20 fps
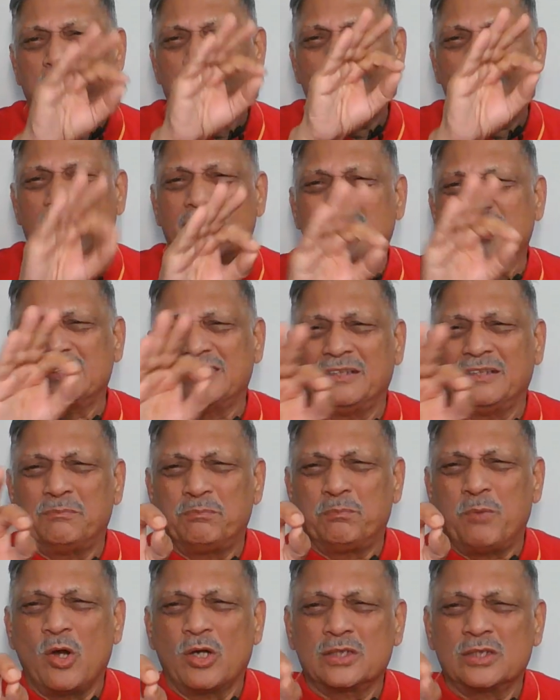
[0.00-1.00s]
pockets
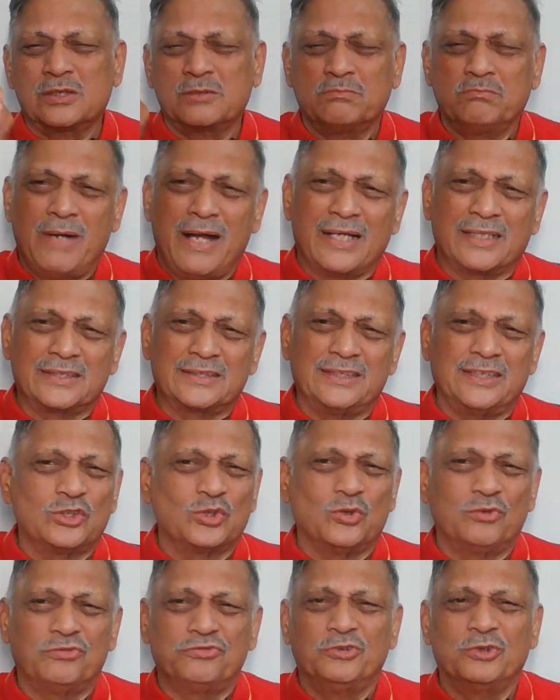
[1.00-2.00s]
and pock marks and
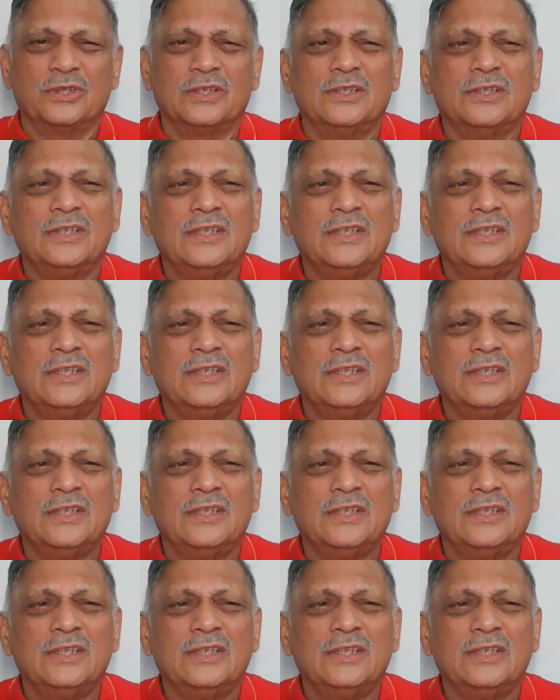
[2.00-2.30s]
so forth,